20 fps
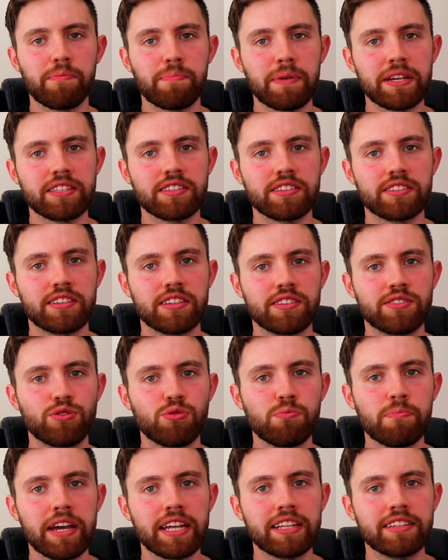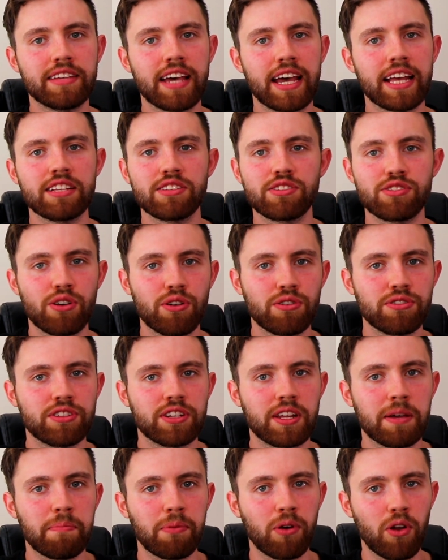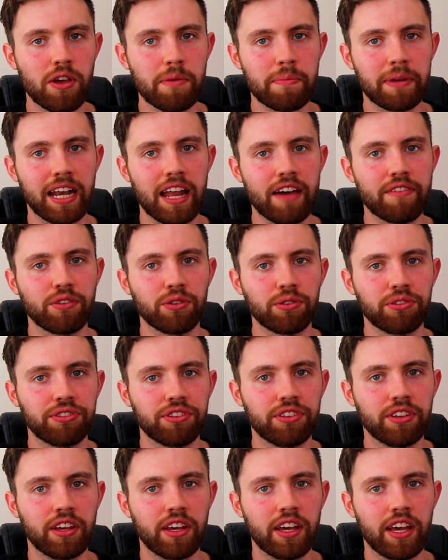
businesses to maintain certain employment levels.